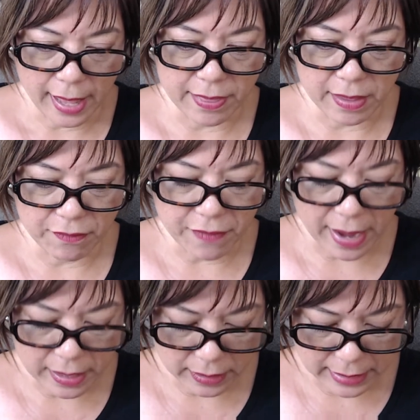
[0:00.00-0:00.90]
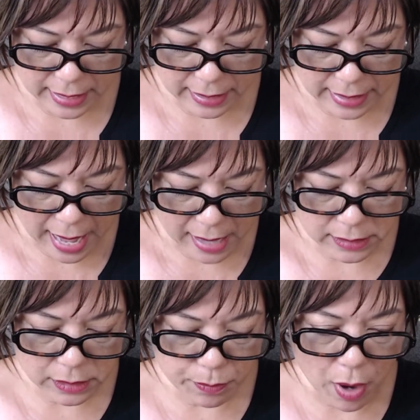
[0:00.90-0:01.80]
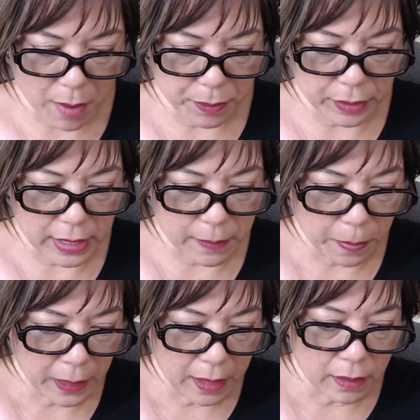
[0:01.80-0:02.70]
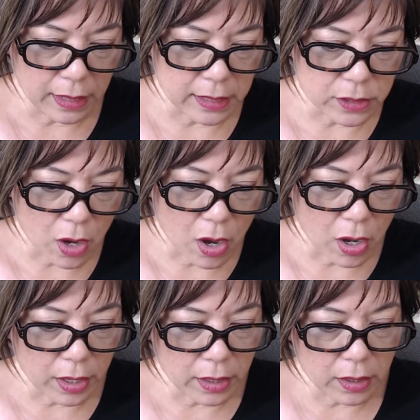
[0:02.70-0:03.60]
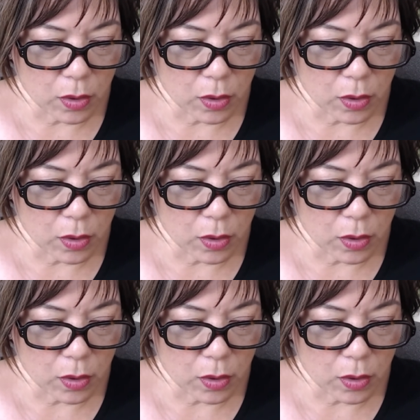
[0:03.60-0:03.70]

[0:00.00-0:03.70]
And then finally, the last property is on